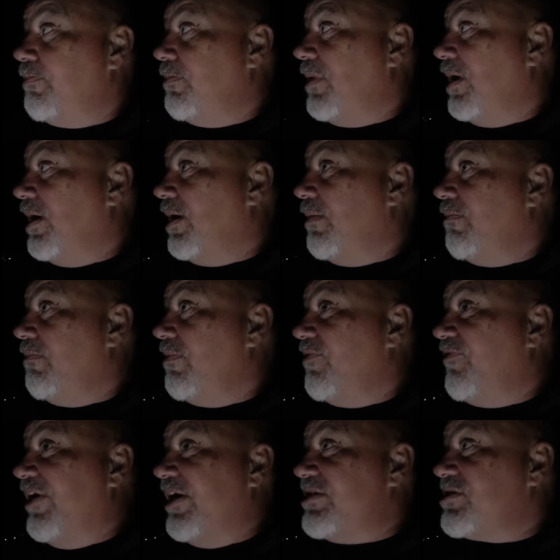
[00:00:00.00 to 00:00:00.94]
Um, the
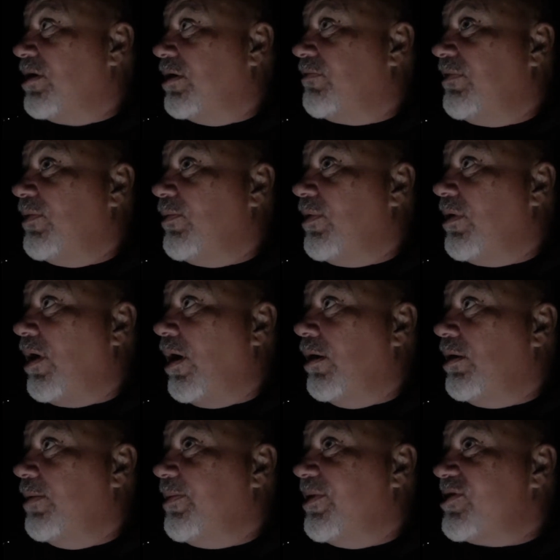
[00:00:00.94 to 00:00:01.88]
van's going really well
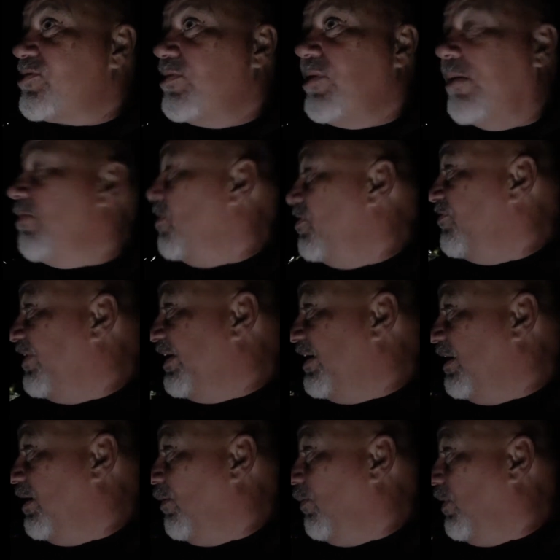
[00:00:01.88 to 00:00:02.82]
only because we're not moving it
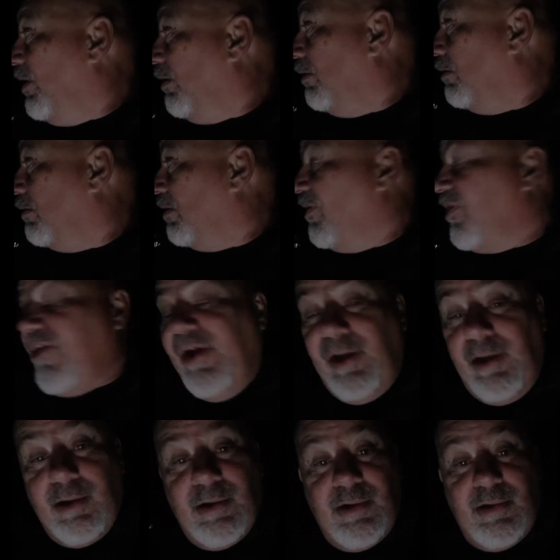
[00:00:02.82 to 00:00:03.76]
anywhere, I
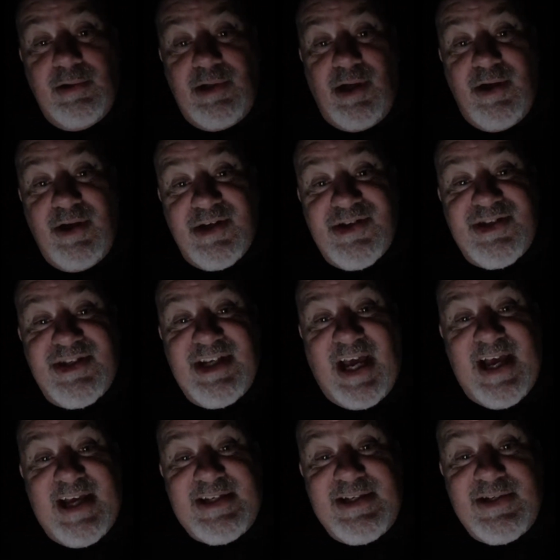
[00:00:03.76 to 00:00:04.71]
think. No
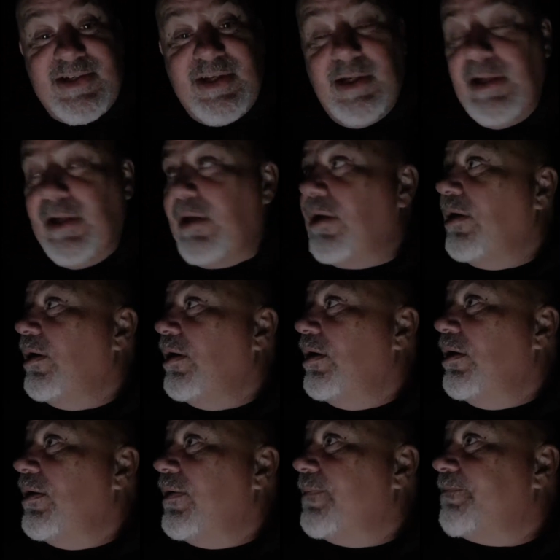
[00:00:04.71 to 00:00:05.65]
disasters there. And
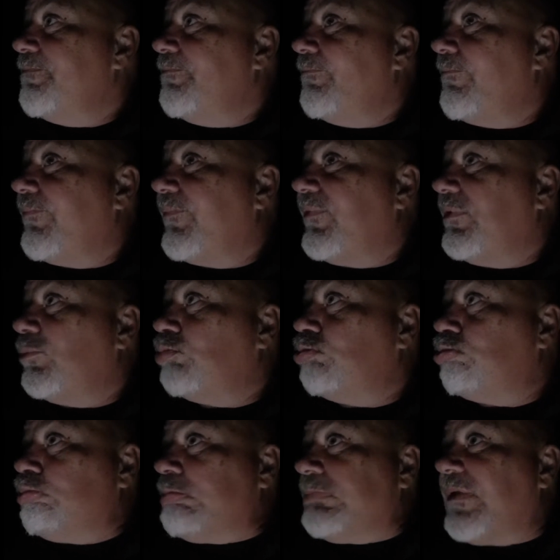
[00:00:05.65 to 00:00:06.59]
it's got fantastic
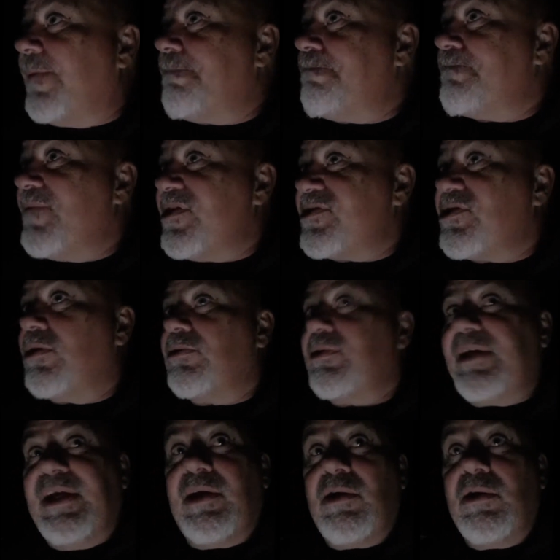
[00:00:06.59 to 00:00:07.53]
aircon. It's got
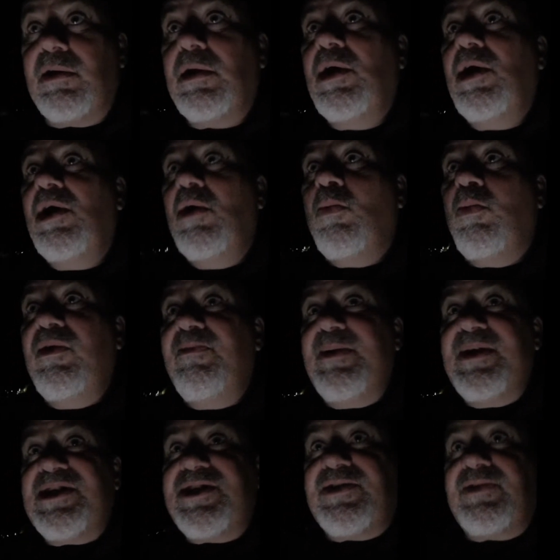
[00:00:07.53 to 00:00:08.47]
good econ. We've
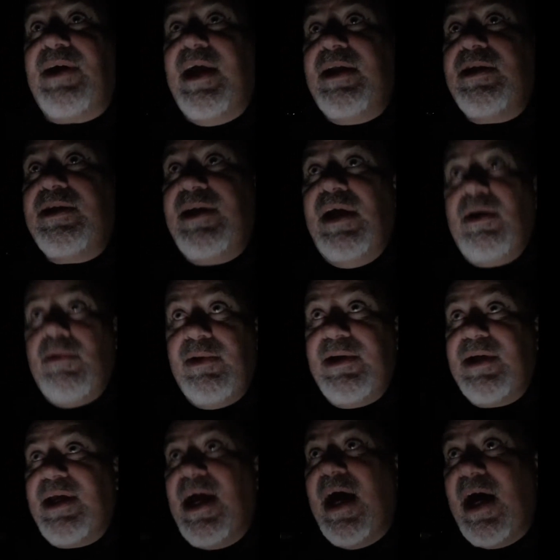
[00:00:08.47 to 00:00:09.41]
been stranded now
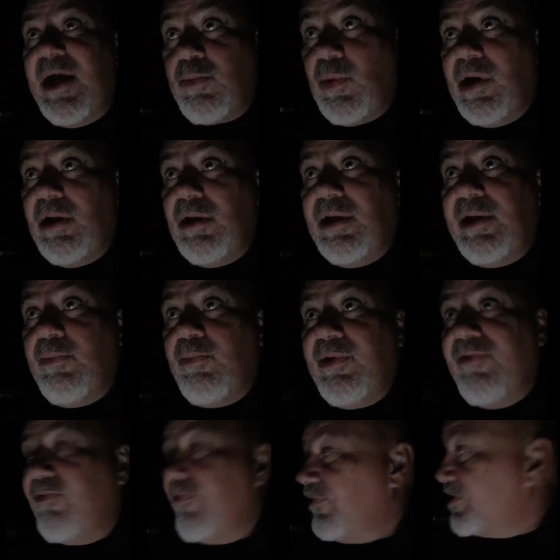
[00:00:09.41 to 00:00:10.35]
in Cardwell, and
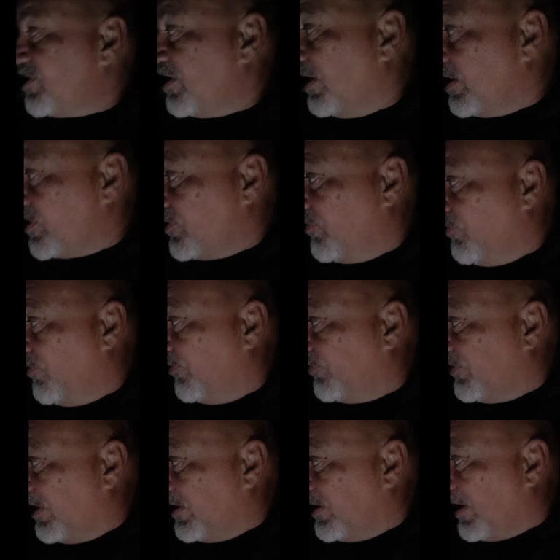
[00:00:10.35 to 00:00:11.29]
we've it's taken us
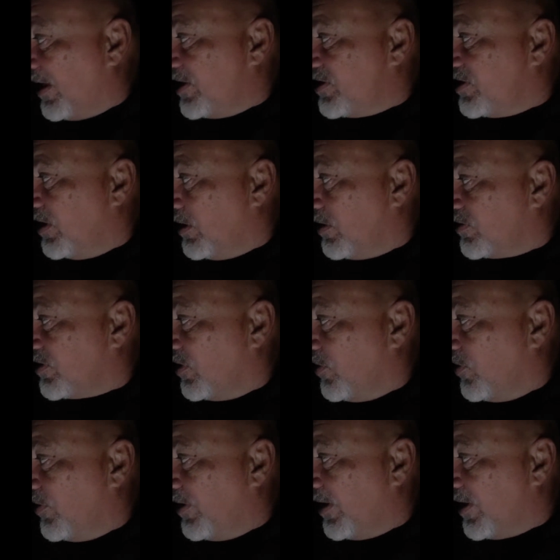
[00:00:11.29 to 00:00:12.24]
15 days now to
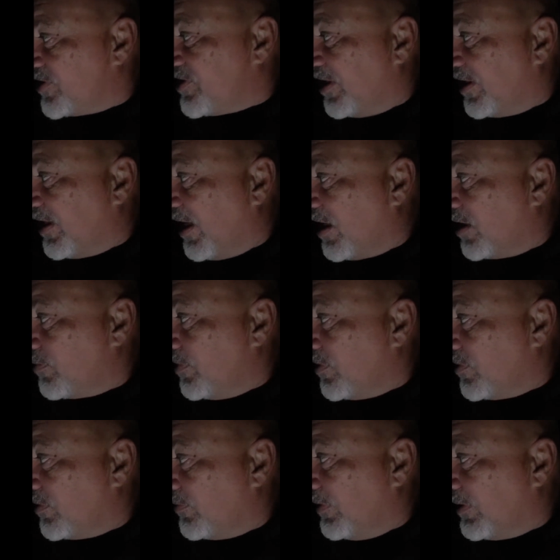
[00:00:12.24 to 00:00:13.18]
learn how to say
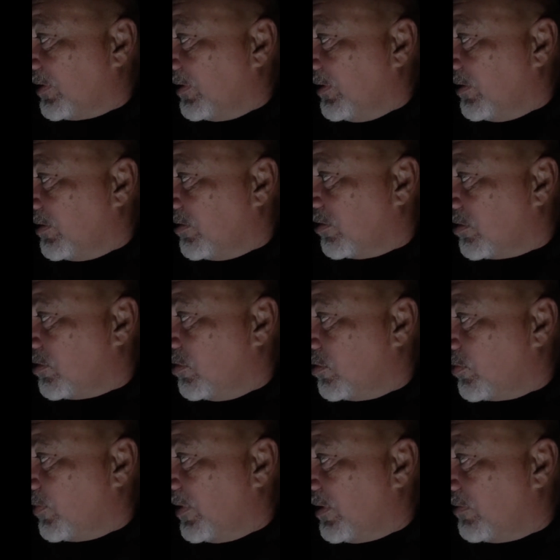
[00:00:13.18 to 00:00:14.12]
Cardwell correctly, not no,
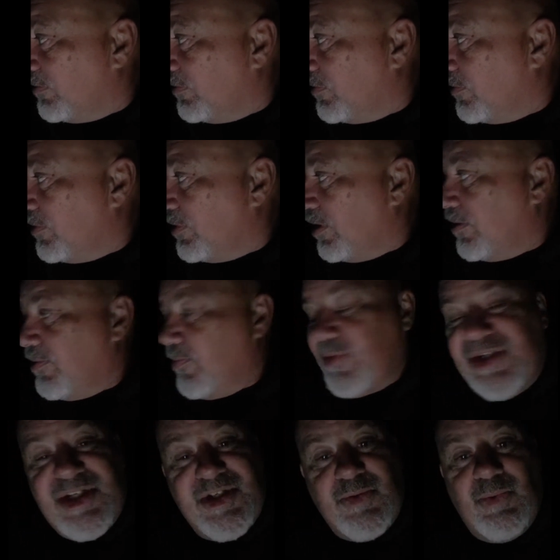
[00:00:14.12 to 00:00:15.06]
Caldwell, or, Caldwell. Uh,
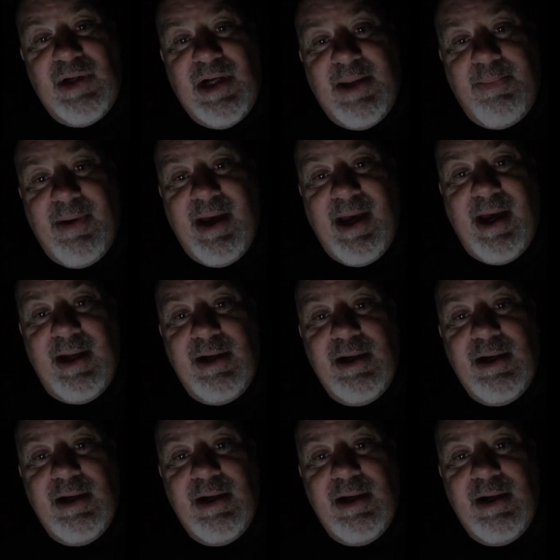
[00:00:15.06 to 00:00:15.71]
which is really Cromwell.